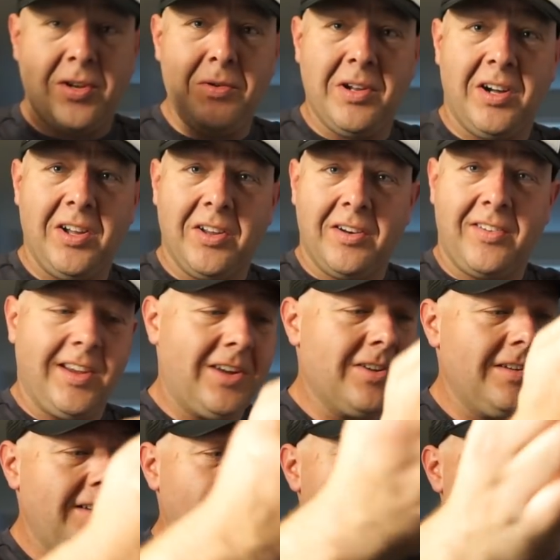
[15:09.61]
two dollars, I
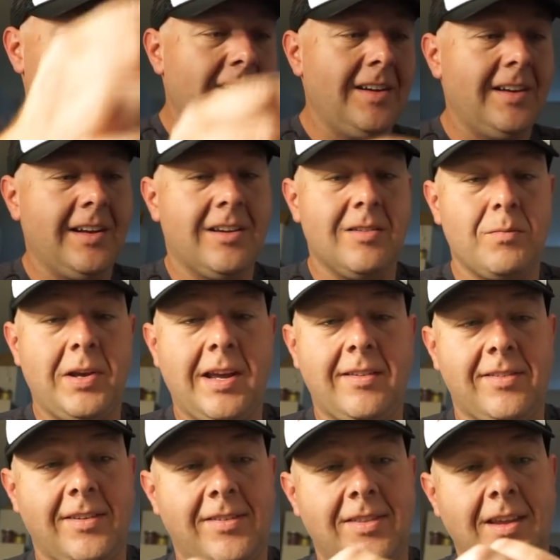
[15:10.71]
couldn't uh, I couldn't
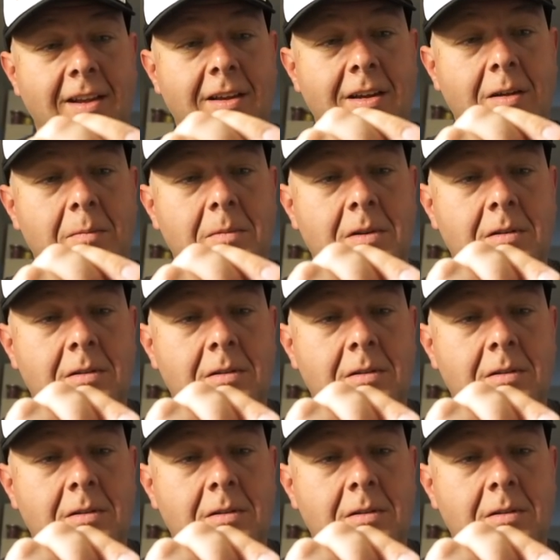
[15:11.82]
pass this thing up.